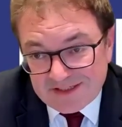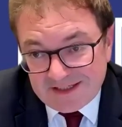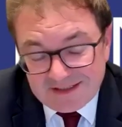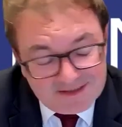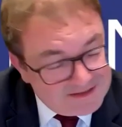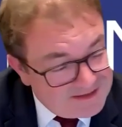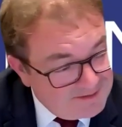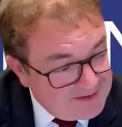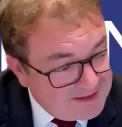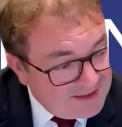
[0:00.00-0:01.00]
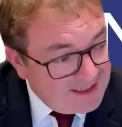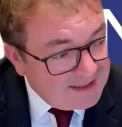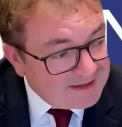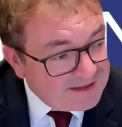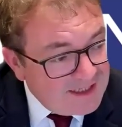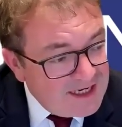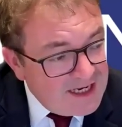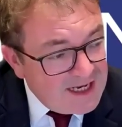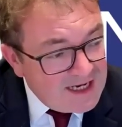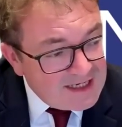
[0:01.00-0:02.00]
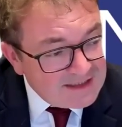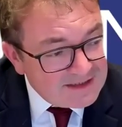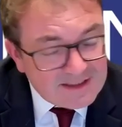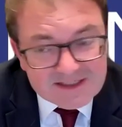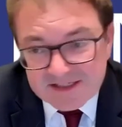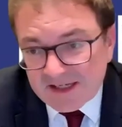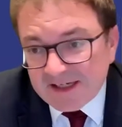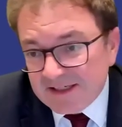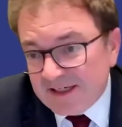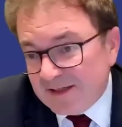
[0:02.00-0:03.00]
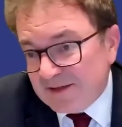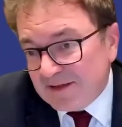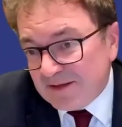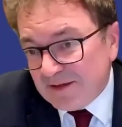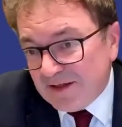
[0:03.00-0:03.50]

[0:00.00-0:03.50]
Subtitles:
New Zealand, as I recollect, and deciding